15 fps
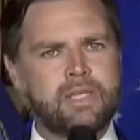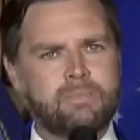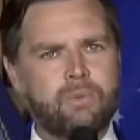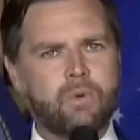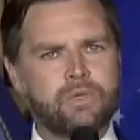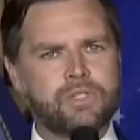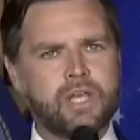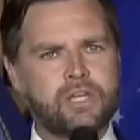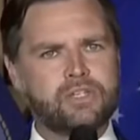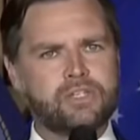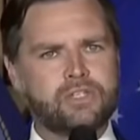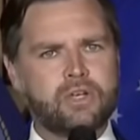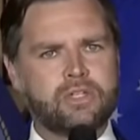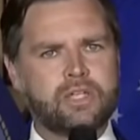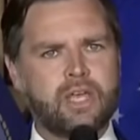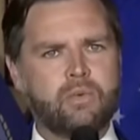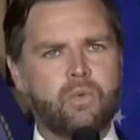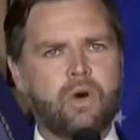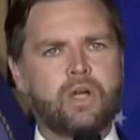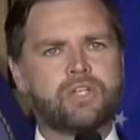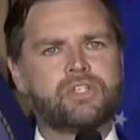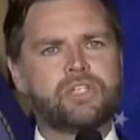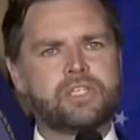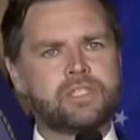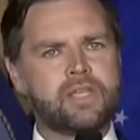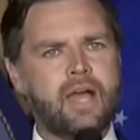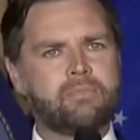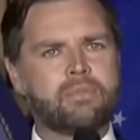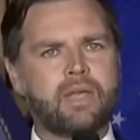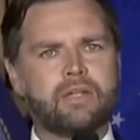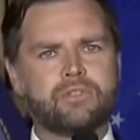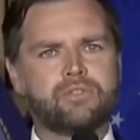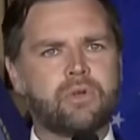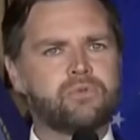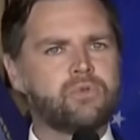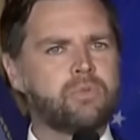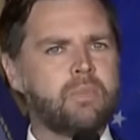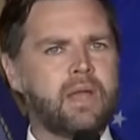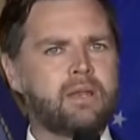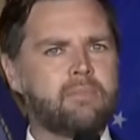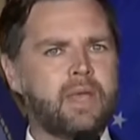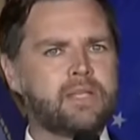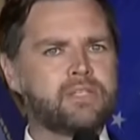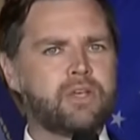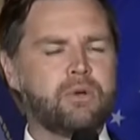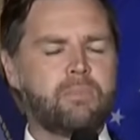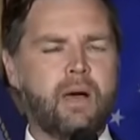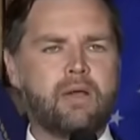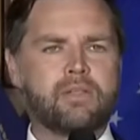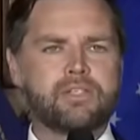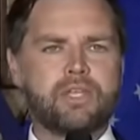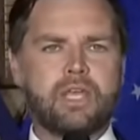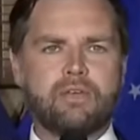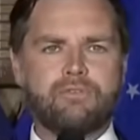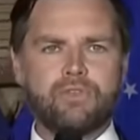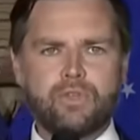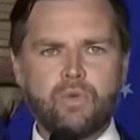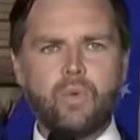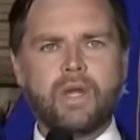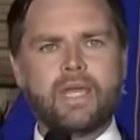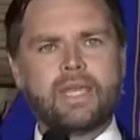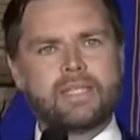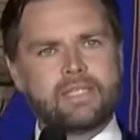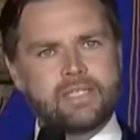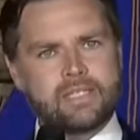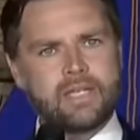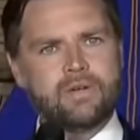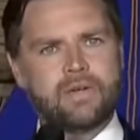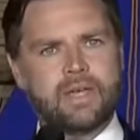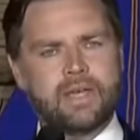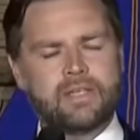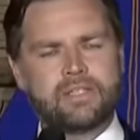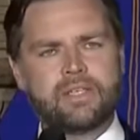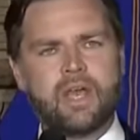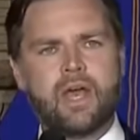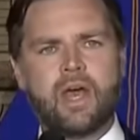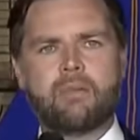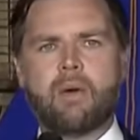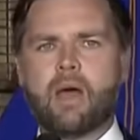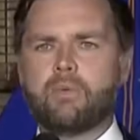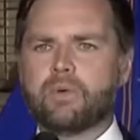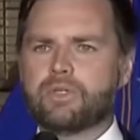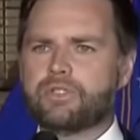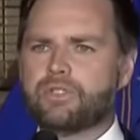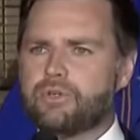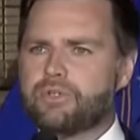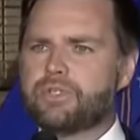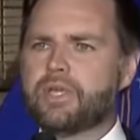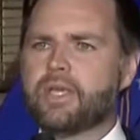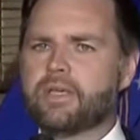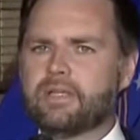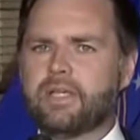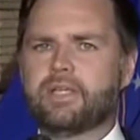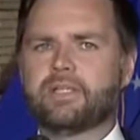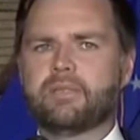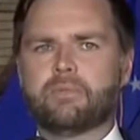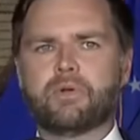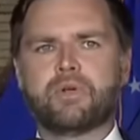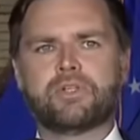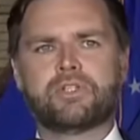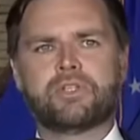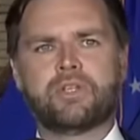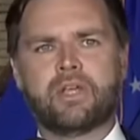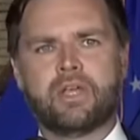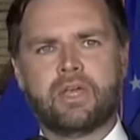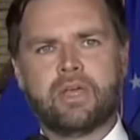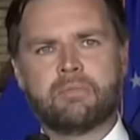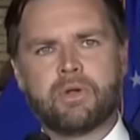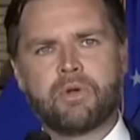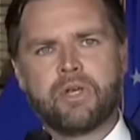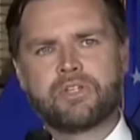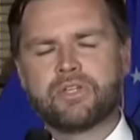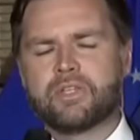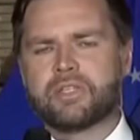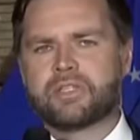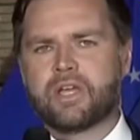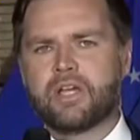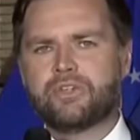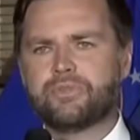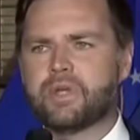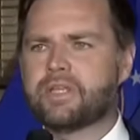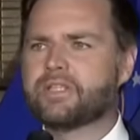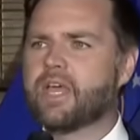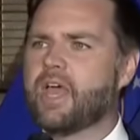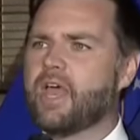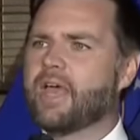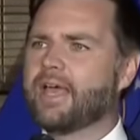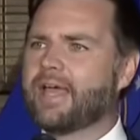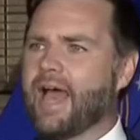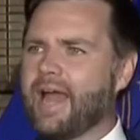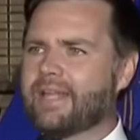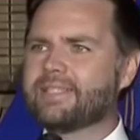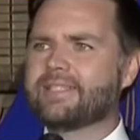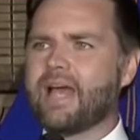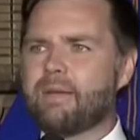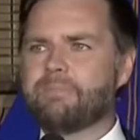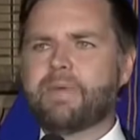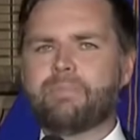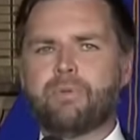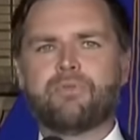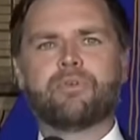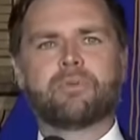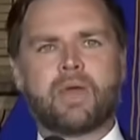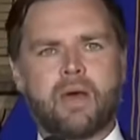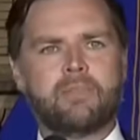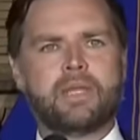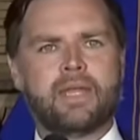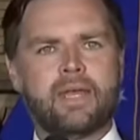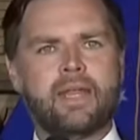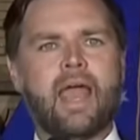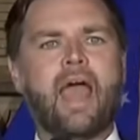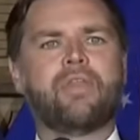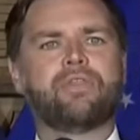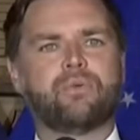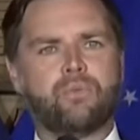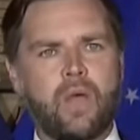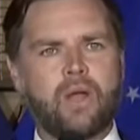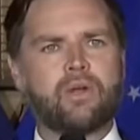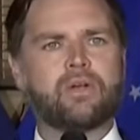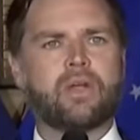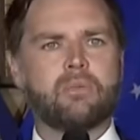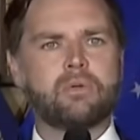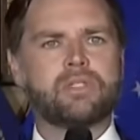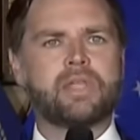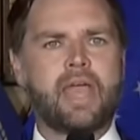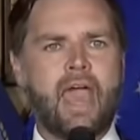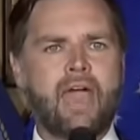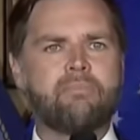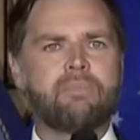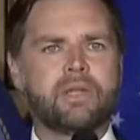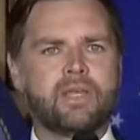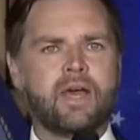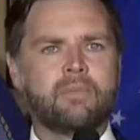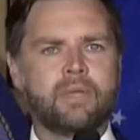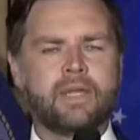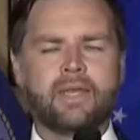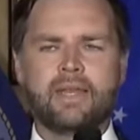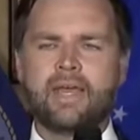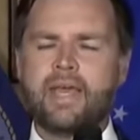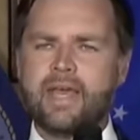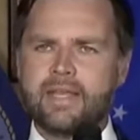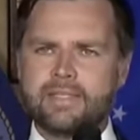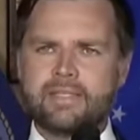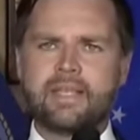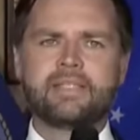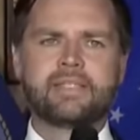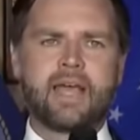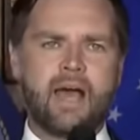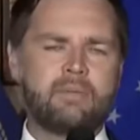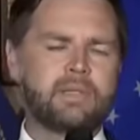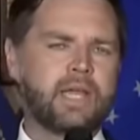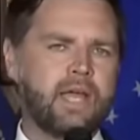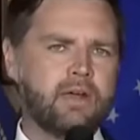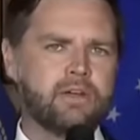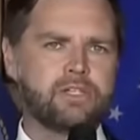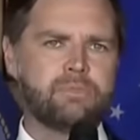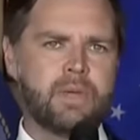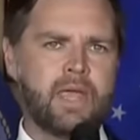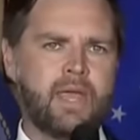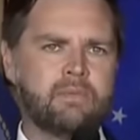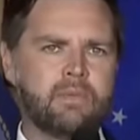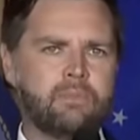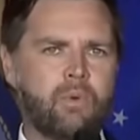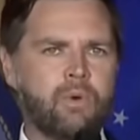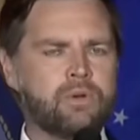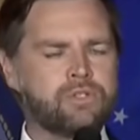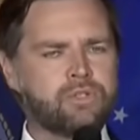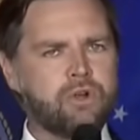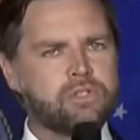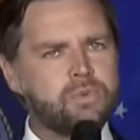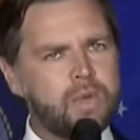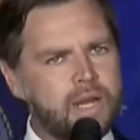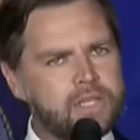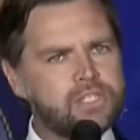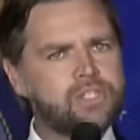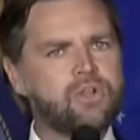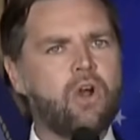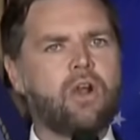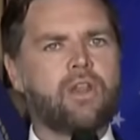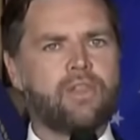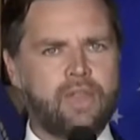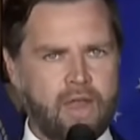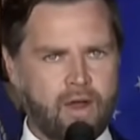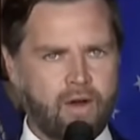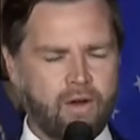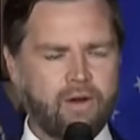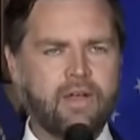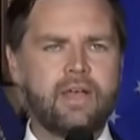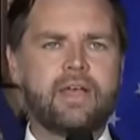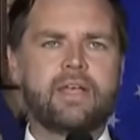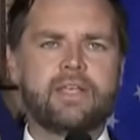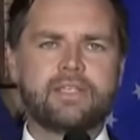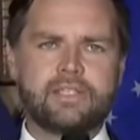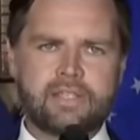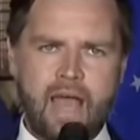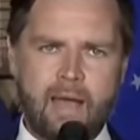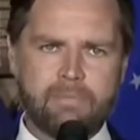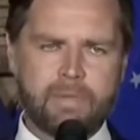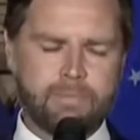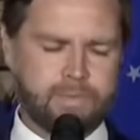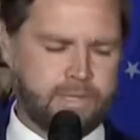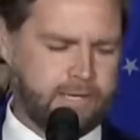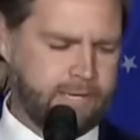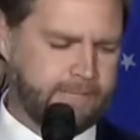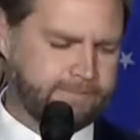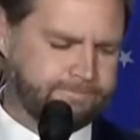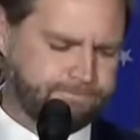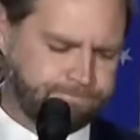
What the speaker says: deportations on day one. She stopped Donald Trump's Remain in Mexico policy. If you want to get serious about reducing illegal immigration in this country, is got to stop people from coming in at the record numbers they have been coming in since Kamala Harris became the border czar. So we got to start there, stop the bleeding.